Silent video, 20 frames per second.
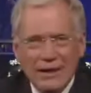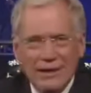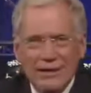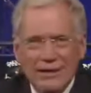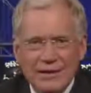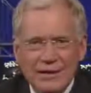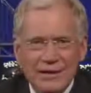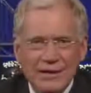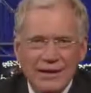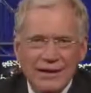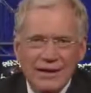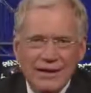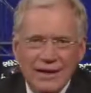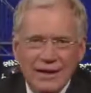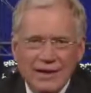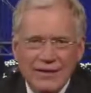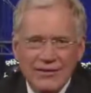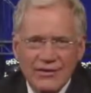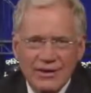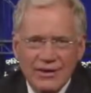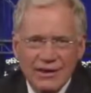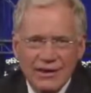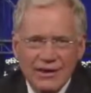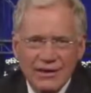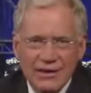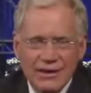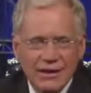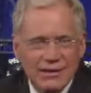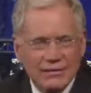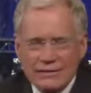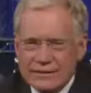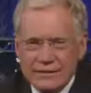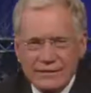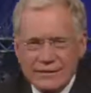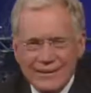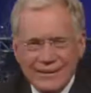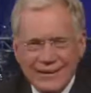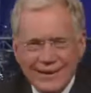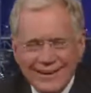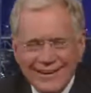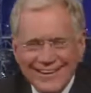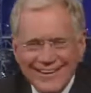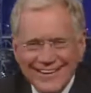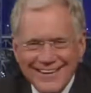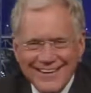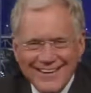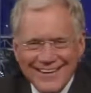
I spill more than that.